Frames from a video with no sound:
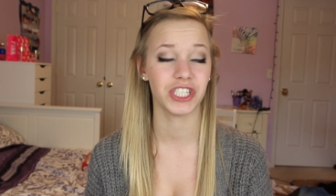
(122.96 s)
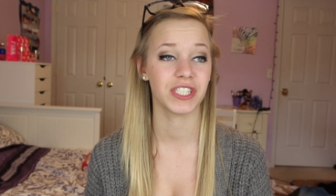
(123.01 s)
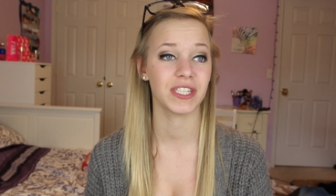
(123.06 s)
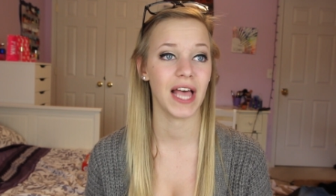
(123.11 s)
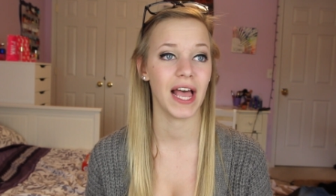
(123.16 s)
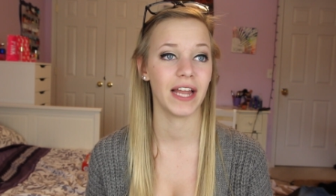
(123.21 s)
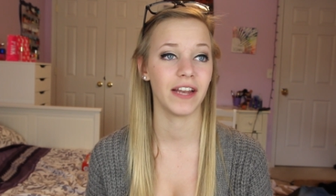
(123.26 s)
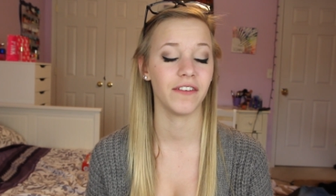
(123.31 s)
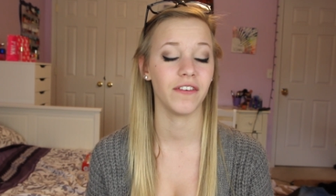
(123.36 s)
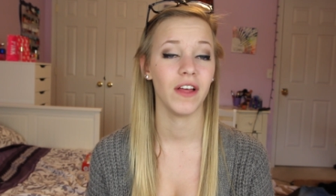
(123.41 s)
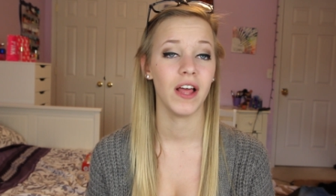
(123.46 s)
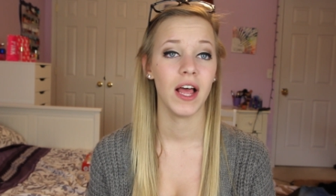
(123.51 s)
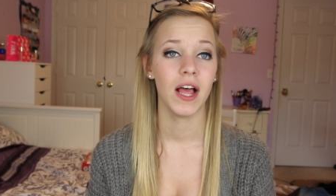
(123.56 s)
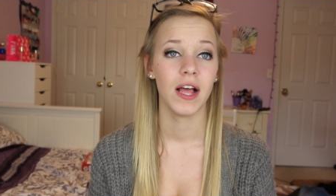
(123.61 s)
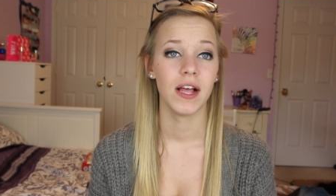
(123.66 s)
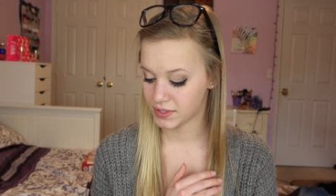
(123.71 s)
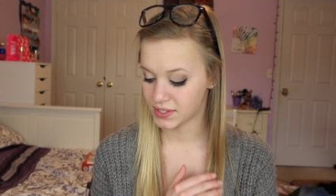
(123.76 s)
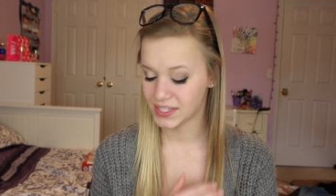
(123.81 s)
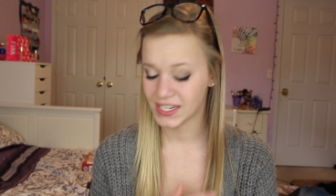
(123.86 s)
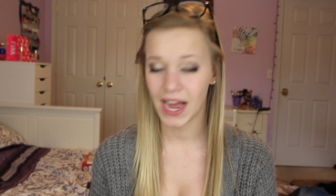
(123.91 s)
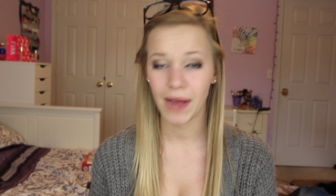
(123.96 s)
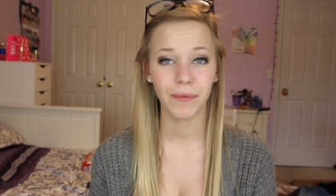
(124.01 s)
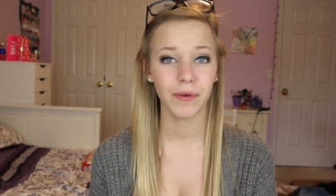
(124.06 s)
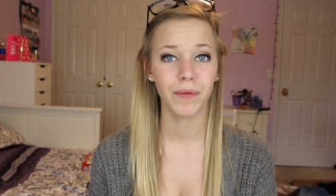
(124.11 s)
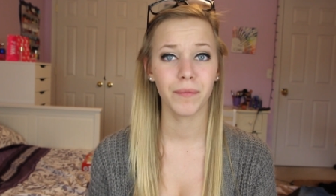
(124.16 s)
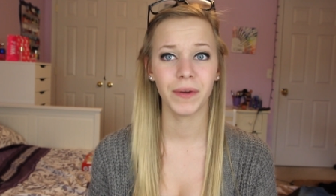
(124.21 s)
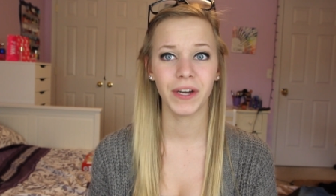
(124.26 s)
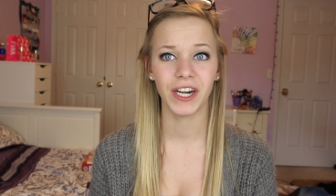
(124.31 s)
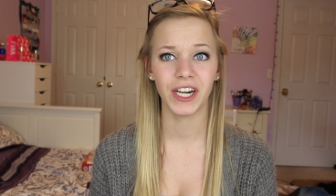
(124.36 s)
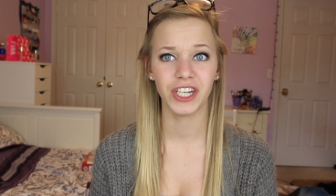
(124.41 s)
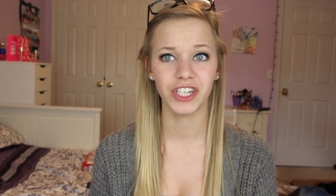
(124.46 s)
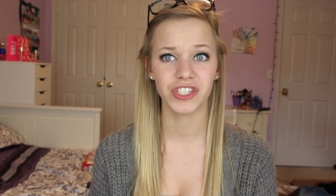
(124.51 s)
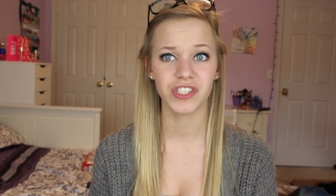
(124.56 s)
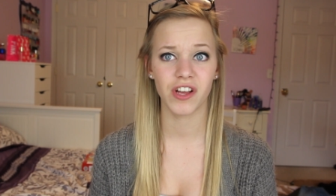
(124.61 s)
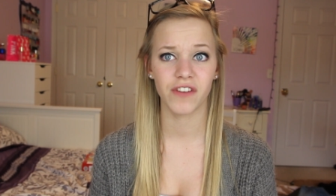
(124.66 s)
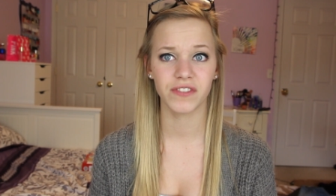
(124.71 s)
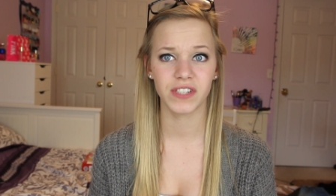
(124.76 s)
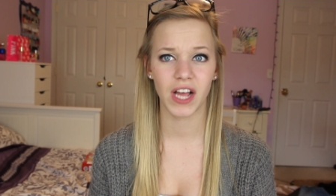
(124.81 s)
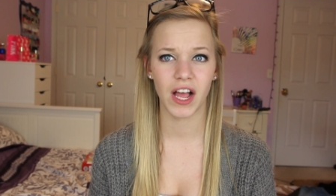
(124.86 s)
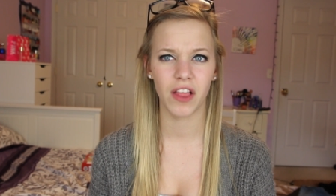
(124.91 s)
just kind of stop comparing
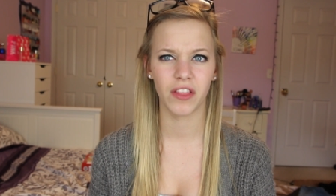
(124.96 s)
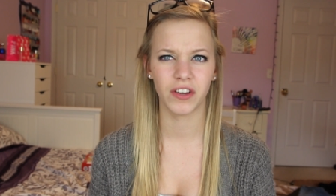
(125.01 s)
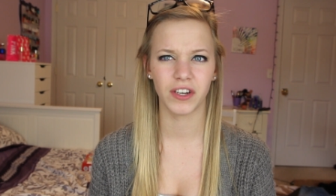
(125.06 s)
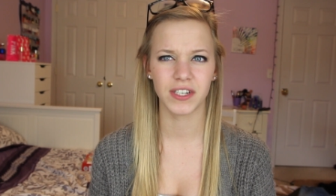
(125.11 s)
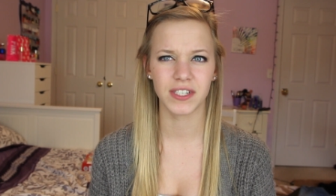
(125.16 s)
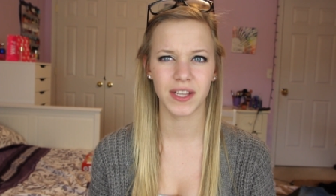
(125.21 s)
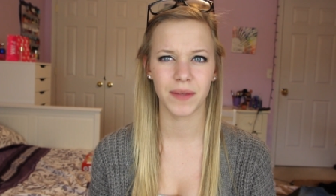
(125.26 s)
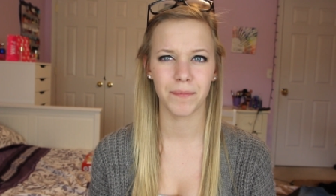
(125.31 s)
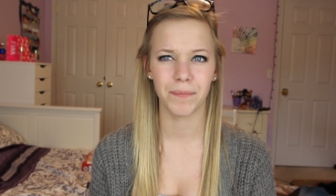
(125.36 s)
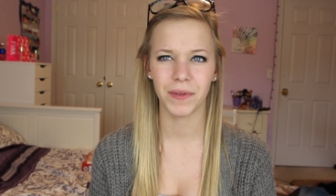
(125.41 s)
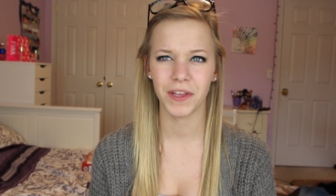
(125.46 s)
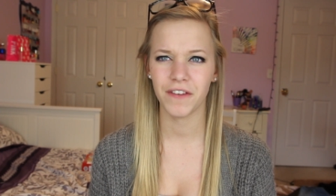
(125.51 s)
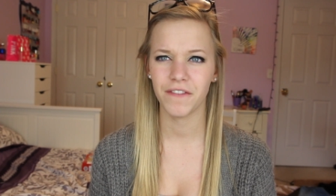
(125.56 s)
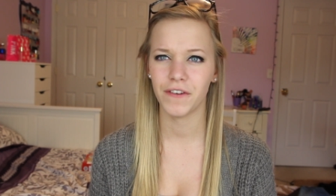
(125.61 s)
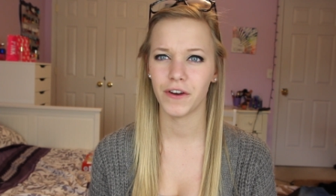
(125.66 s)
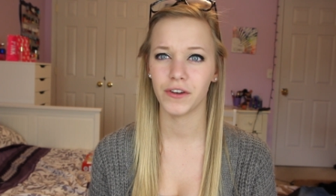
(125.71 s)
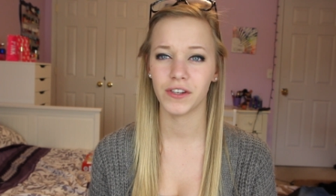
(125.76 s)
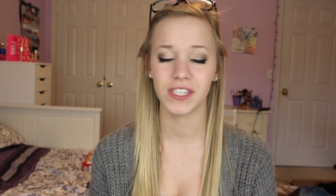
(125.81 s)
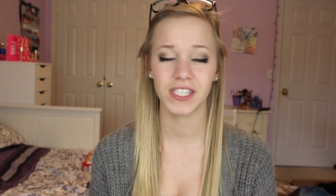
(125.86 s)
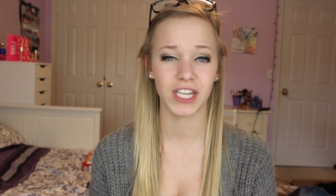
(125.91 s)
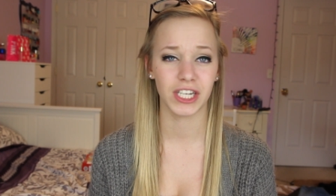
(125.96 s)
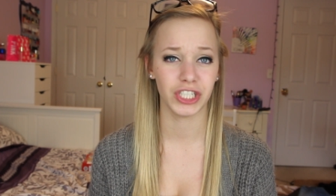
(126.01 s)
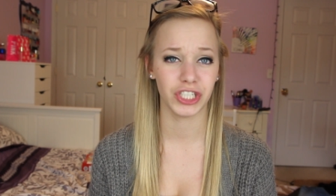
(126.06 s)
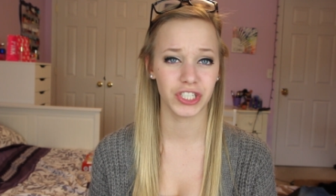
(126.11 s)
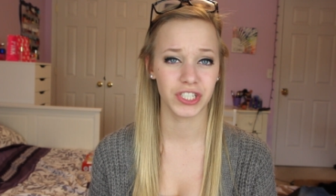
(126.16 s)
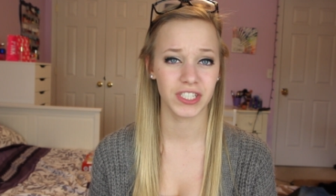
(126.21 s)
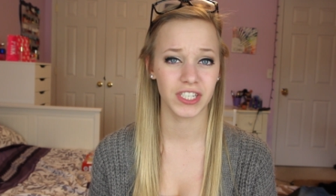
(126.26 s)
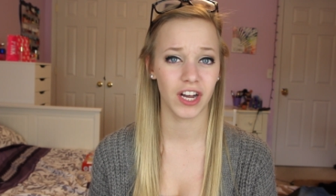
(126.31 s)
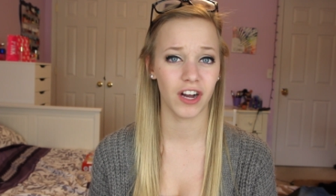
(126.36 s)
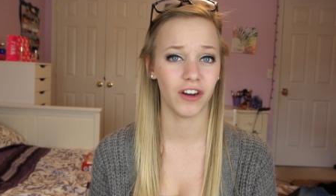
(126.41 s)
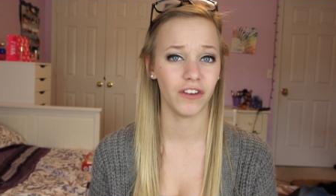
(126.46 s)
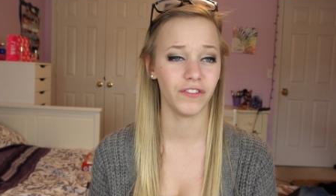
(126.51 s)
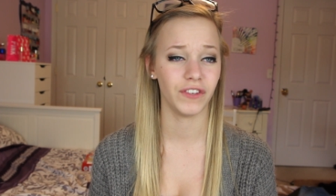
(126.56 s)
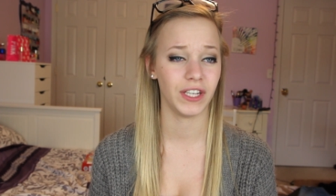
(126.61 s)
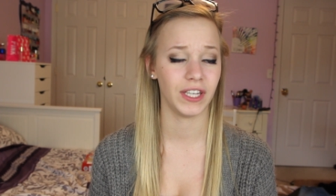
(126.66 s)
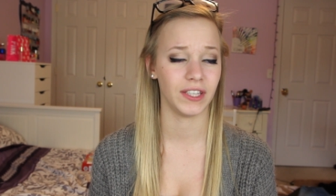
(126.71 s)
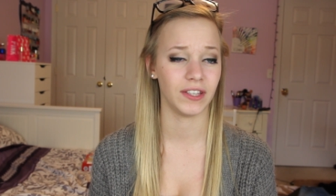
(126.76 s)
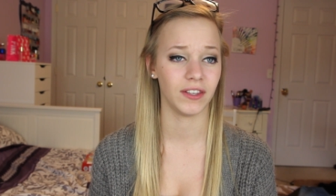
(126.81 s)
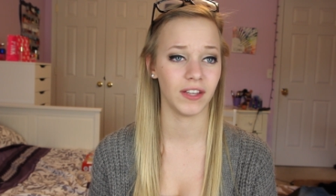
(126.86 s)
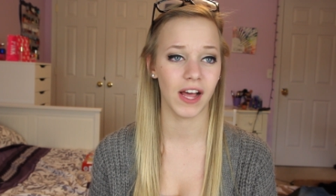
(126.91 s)
yourself to others and be focused on yourself
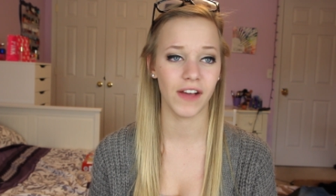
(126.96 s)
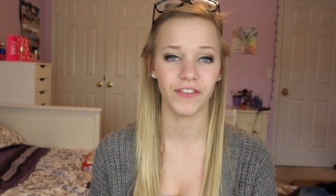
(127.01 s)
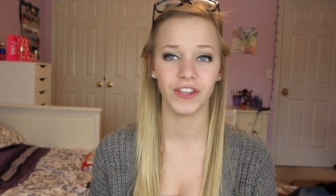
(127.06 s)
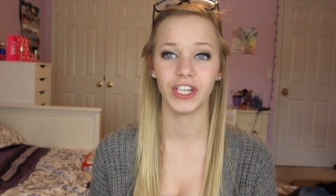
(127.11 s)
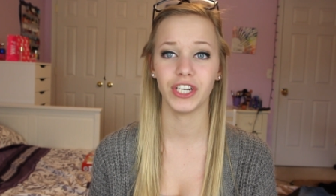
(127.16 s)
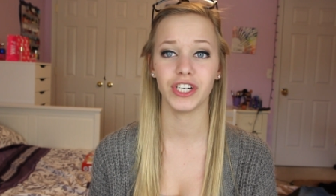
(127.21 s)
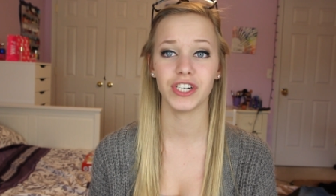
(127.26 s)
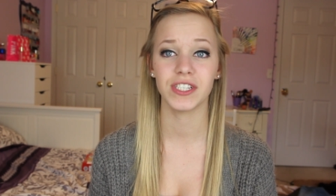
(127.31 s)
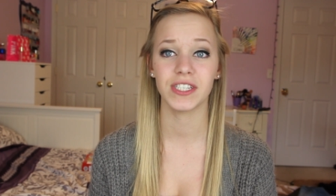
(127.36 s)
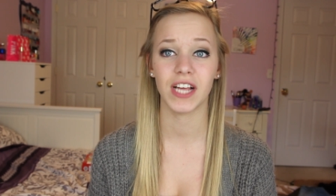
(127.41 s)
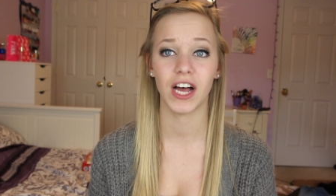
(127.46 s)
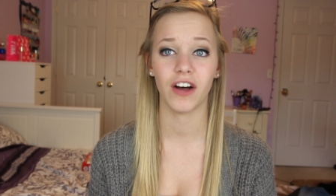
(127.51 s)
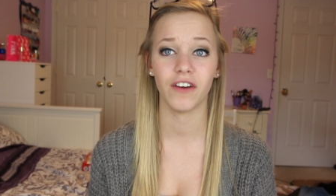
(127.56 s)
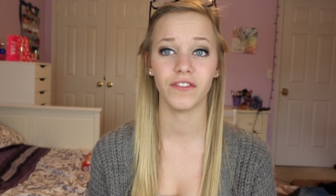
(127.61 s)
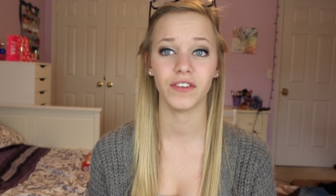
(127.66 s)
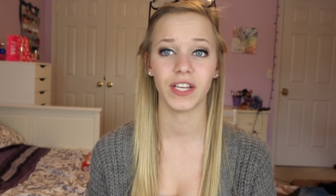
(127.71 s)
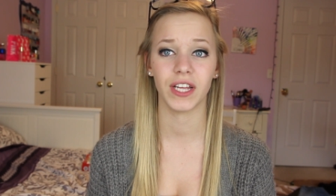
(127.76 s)
and loving yourself